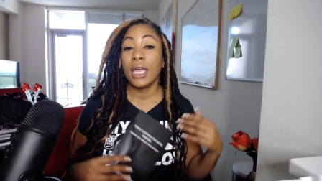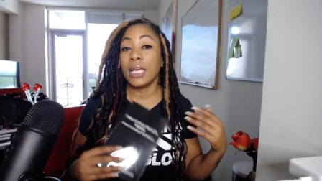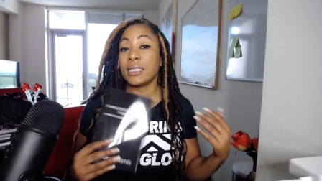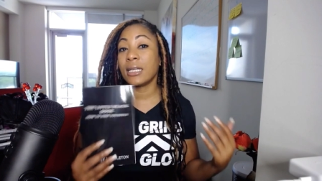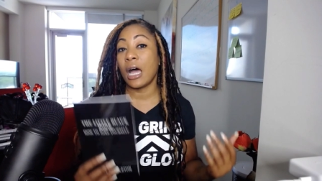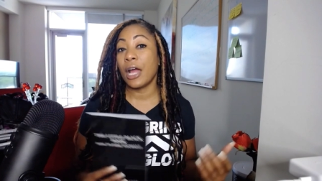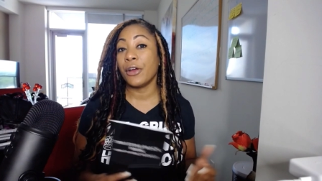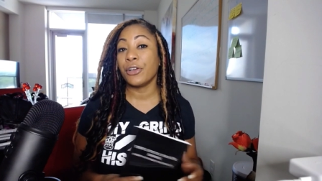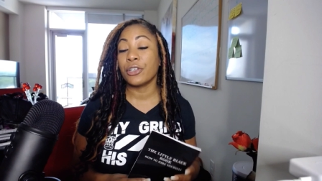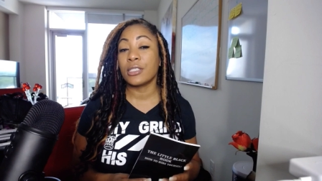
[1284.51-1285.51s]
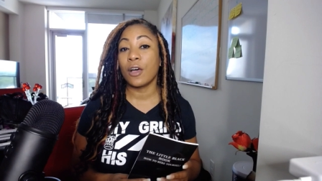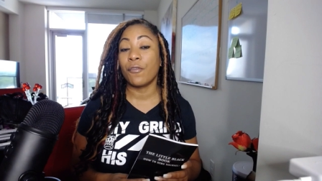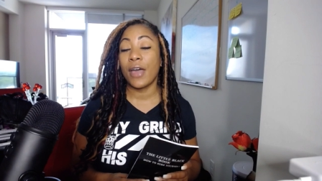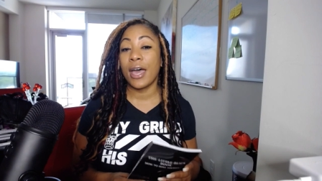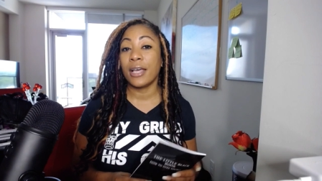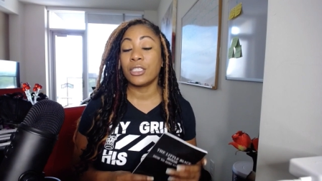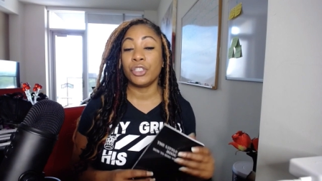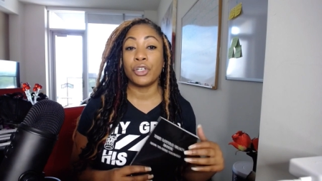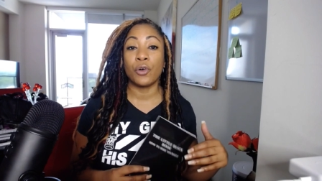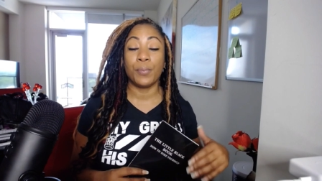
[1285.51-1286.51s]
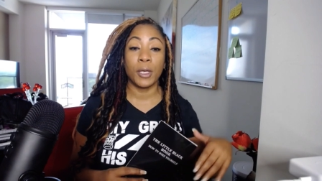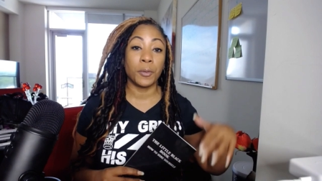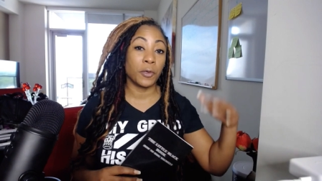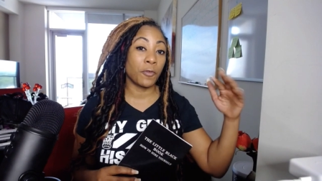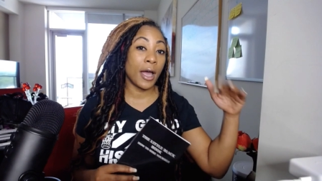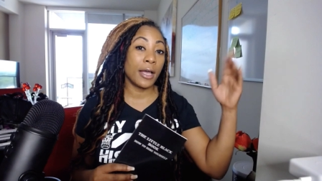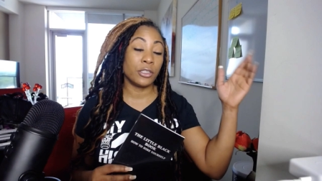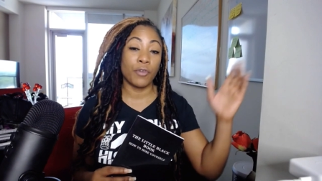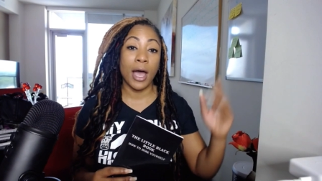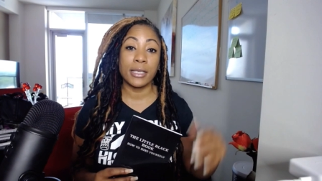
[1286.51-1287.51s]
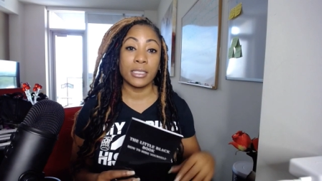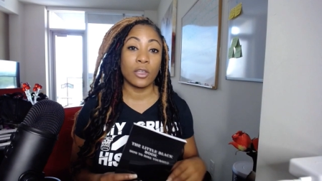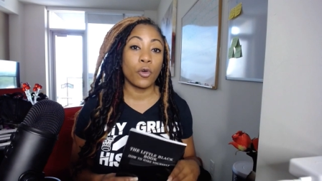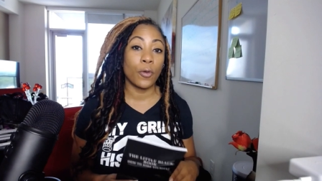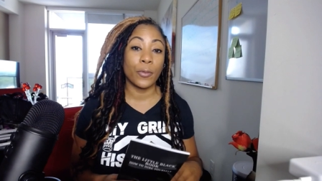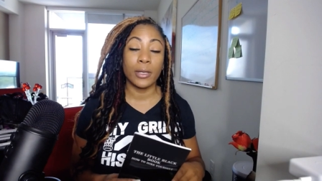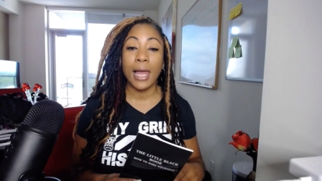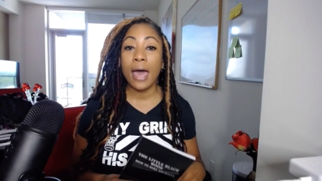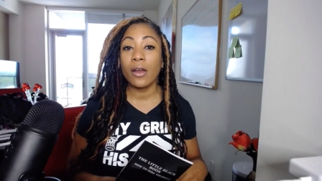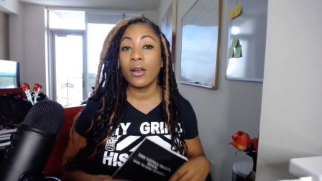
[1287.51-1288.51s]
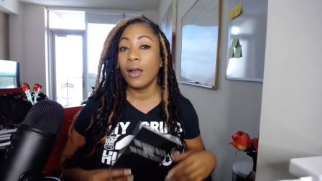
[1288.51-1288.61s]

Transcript: Is it hiring yourself as, you know, be able to ri- rise in the corporate ladder?